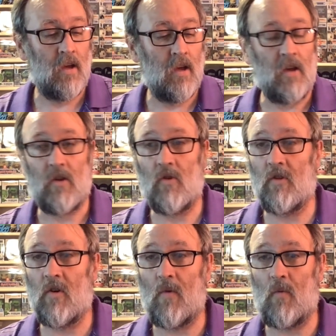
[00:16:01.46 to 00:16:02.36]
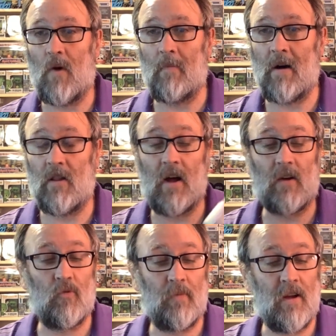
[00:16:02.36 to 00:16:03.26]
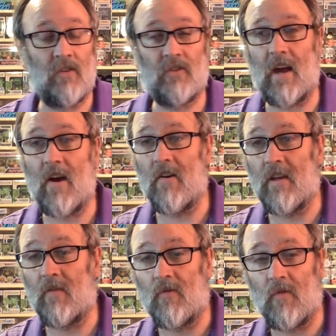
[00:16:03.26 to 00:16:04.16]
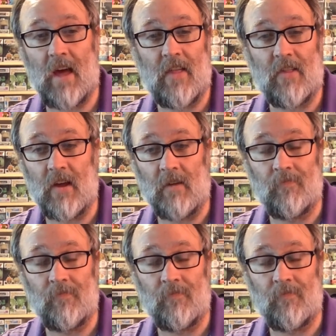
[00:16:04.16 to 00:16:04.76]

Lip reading: you'll know what my luck will be on Saturday for that thing.